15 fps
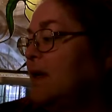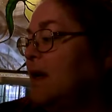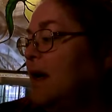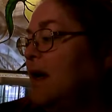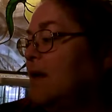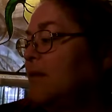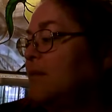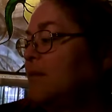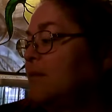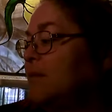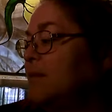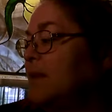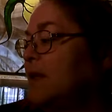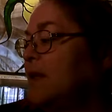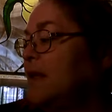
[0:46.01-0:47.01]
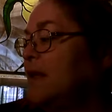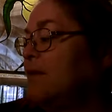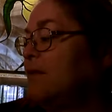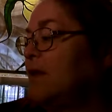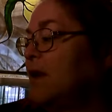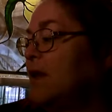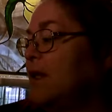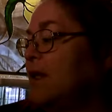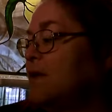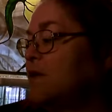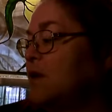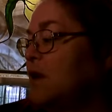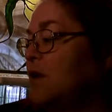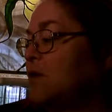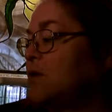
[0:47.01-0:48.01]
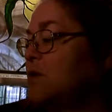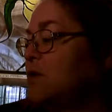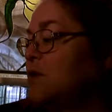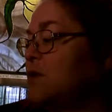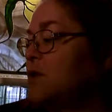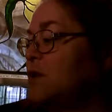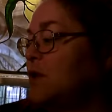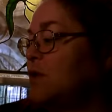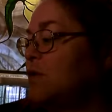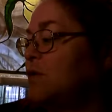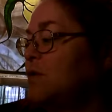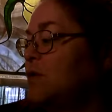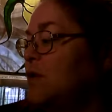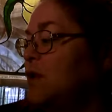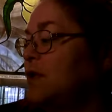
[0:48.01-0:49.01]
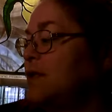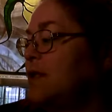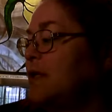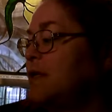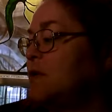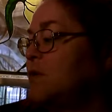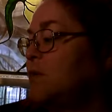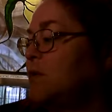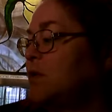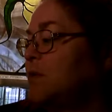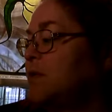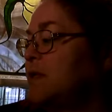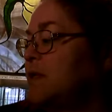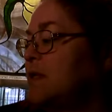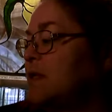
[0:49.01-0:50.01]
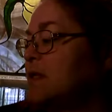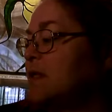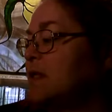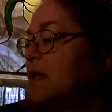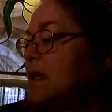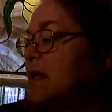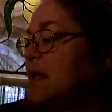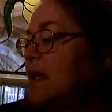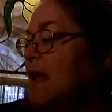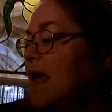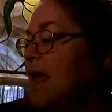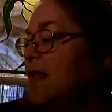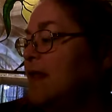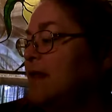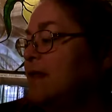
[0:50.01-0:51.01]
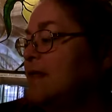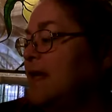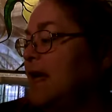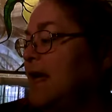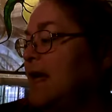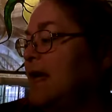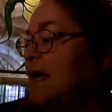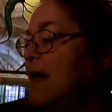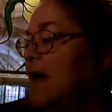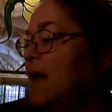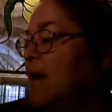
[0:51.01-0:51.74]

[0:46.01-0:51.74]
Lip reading: In the evening on the East Coast. So for all intents and purposes, the day,